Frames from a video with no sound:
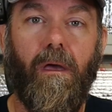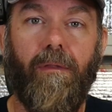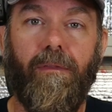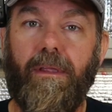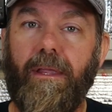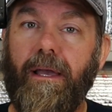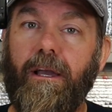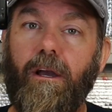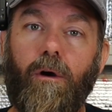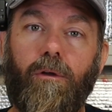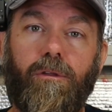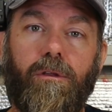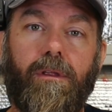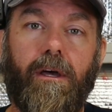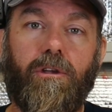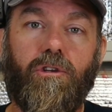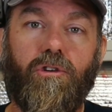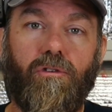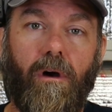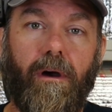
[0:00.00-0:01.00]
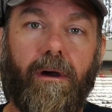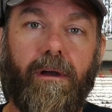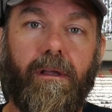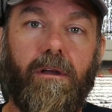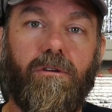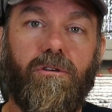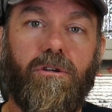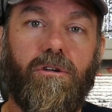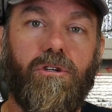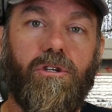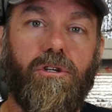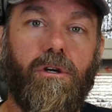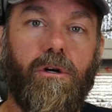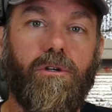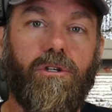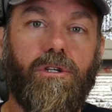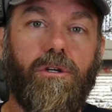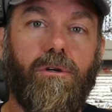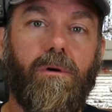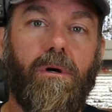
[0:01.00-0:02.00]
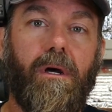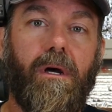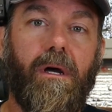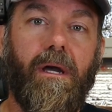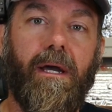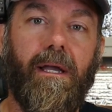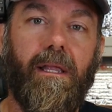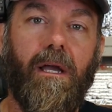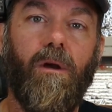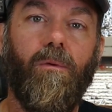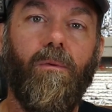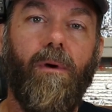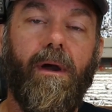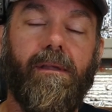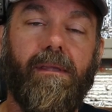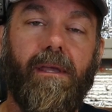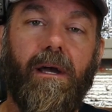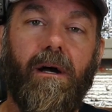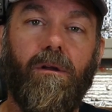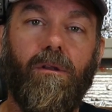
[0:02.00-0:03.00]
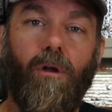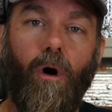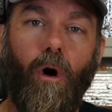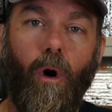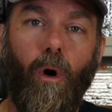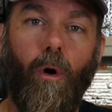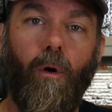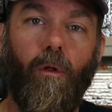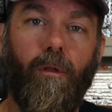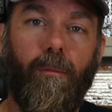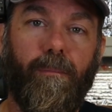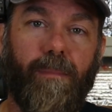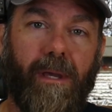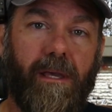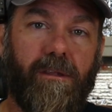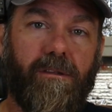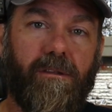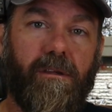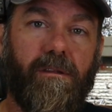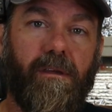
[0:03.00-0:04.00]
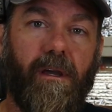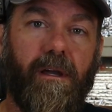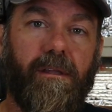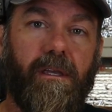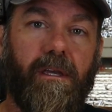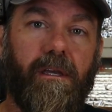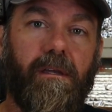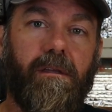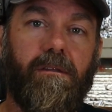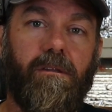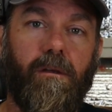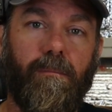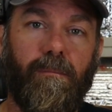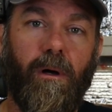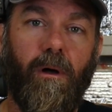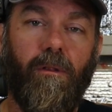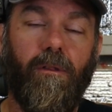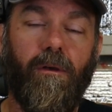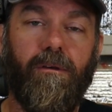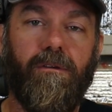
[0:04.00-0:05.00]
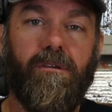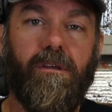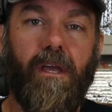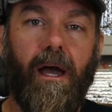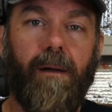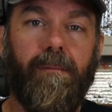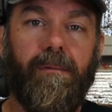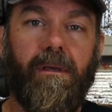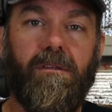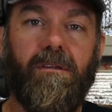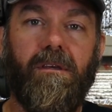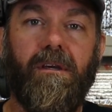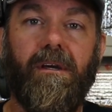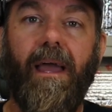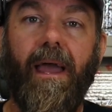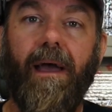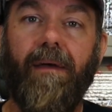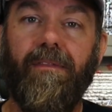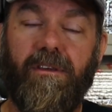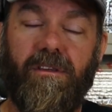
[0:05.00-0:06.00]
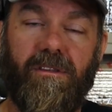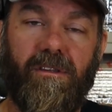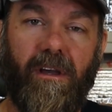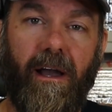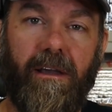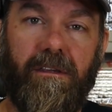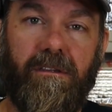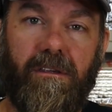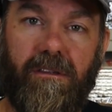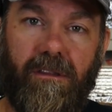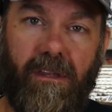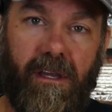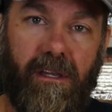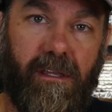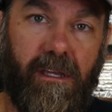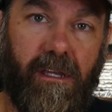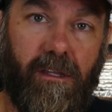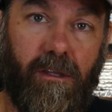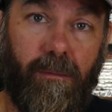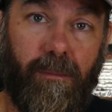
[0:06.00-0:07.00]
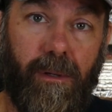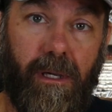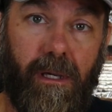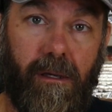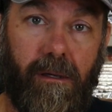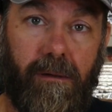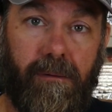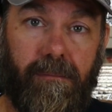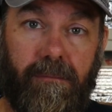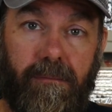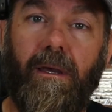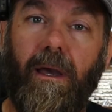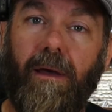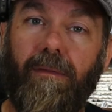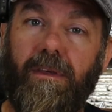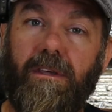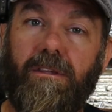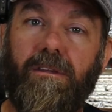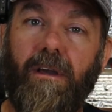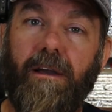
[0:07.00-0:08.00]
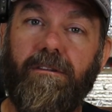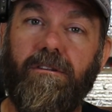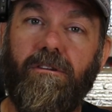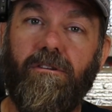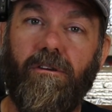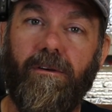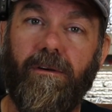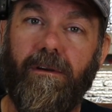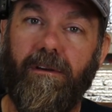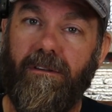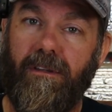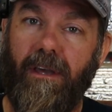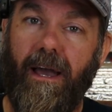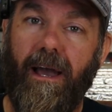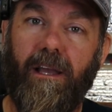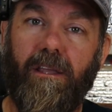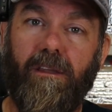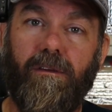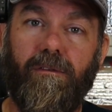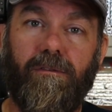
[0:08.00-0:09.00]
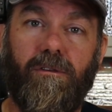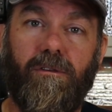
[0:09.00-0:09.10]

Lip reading: And then I go through that drawing I just showed you, and I write down all the pieces I need to build those cabinets and the sizes they need to be. And these sizes are exact